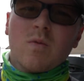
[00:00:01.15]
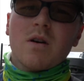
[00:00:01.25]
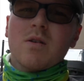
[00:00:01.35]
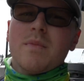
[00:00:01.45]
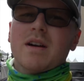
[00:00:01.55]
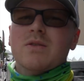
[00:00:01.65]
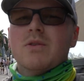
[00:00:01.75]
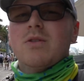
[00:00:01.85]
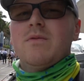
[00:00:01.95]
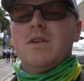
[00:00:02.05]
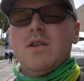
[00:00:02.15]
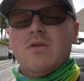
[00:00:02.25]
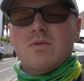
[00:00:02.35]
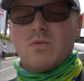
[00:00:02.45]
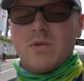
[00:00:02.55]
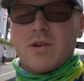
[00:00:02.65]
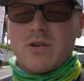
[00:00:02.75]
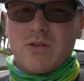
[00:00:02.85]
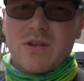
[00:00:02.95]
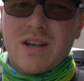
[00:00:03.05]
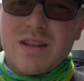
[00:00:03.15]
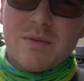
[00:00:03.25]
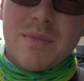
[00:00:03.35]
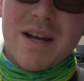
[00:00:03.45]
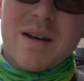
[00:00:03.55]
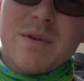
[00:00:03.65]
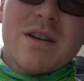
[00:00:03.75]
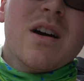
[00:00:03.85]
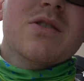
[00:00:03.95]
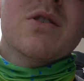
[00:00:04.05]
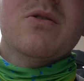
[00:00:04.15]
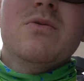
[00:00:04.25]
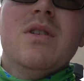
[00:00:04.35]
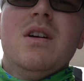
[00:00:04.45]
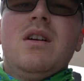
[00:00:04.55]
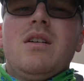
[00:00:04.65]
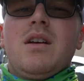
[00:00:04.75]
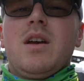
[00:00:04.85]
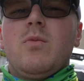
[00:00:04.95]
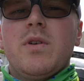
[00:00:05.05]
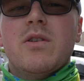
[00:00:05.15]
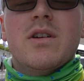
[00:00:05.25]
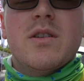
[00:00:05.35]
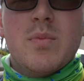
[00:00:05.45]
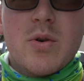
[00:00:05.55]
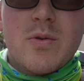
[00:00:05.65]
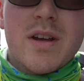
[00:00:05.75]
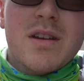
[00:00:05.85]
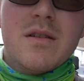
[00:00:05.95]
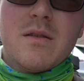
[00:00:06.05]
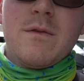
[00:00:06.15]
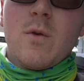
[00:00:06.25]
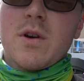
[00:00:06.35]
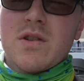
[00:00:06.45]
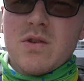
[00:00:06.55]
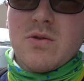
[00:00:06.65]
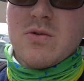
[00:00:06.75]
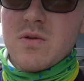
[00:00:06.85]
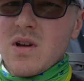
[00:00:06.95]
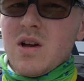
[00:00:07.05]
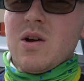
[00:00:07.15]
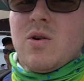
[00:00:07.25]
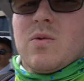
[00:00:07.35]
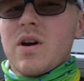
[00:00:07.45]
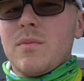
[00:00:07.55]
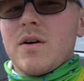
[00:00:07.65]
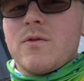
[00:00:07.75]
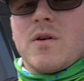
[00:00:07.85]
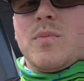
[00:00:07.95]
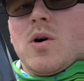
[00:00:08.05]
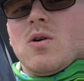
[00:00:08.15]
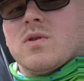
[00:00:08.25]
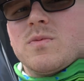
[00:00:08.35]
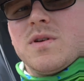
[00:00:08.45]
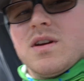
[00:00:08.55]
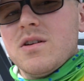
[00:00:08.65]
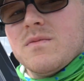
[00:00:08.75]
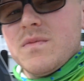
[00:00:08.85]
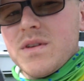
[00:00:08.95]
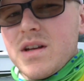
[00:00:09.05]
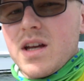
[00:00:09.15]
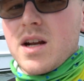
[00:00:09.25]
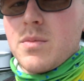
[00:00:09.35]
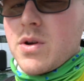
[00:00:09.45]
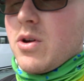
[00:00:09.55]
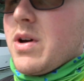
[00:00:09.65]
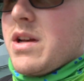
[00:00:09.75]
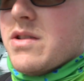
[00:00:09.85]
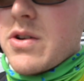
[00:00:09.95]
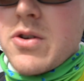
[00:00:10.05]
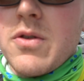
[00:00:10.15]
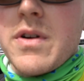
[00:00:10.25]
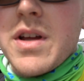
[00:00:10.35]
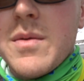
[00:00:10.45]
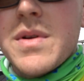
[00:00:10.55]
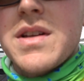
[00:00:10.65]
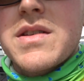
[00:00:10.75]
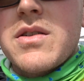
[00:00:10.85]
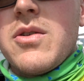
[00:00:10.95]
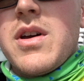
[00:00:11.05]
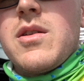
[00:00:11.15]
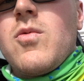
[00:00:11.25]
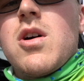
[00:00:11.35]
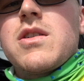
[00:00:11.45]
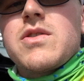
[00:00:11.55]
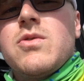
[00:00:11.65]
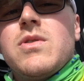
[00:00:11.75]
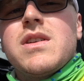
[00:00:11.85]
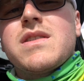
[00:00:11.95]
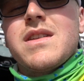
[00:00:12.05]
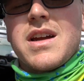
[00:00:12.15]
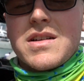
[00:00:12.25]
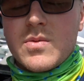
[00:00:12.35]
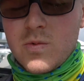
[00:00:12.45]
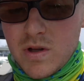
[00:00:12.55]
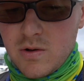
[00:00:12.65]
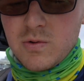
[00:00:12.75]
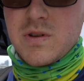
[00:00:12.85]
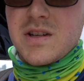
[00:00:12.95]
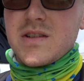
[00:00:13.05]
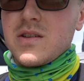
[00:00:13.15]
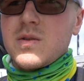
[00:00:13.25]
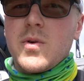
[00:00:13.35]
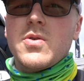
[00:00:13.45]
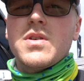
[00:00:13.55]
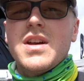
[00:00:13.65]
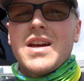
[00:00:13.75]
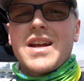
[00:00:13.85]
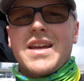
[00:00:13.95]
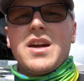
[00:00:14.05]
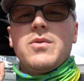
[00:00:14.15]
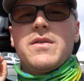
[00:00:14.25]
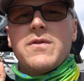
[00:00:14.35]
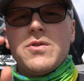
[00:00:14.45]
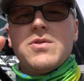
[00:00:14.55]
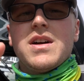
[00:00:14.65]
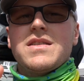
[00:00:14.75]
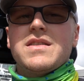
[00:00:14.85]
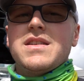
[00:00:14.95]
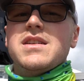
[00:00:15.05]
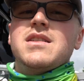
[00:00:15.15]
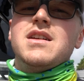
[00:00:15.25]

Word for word: Welcome back to another video. We are currently at the Miami Yacht Show, and we are on the Pirelli forty-two. We got my friend Paul with me here, and I'm gonna go ahead and turn it over to him, and he's gonna go ahead and walk us through this. They got some really cool things on this boat, and I can't wait for you guys to see it.